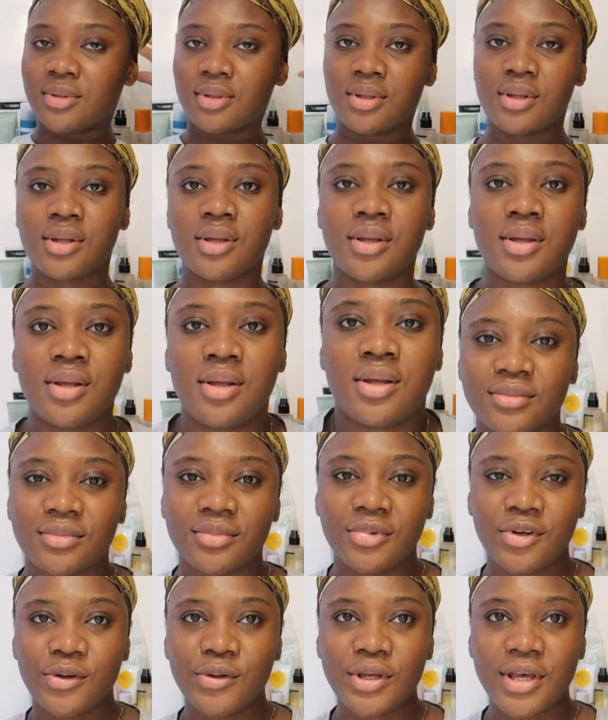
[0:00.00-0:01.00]
Maybe
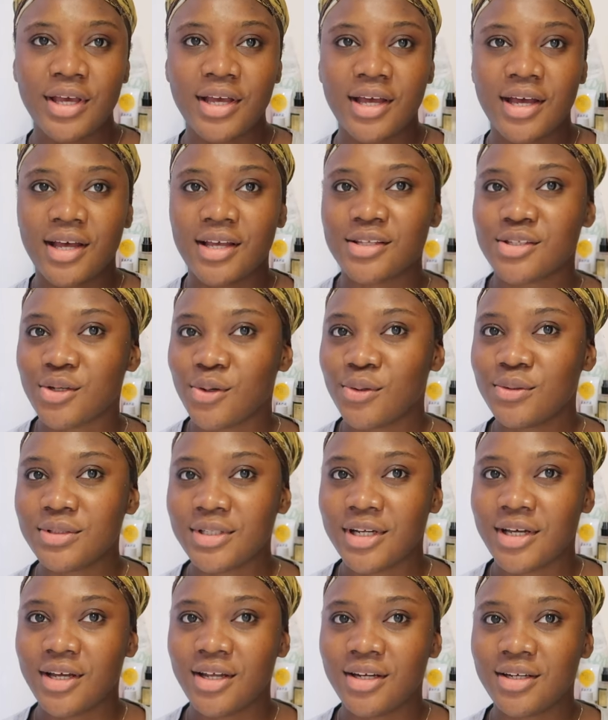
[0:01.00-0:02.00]
then. Okay guys, all
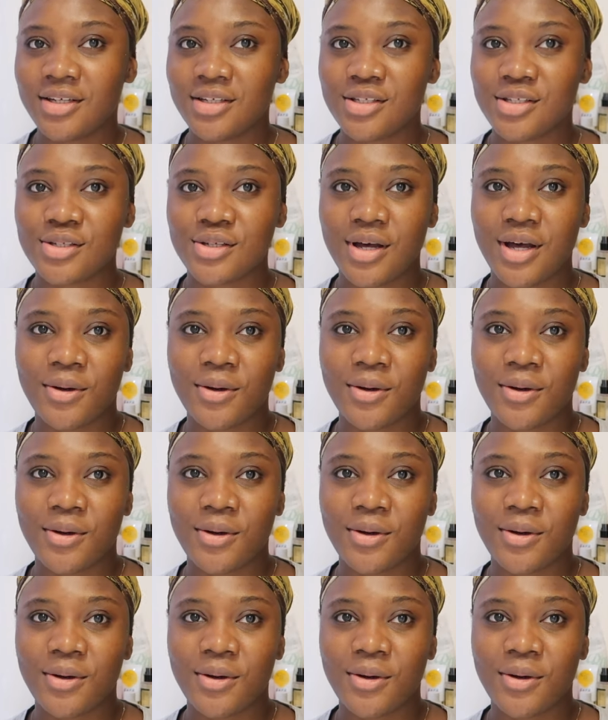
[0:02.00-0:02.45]
done. So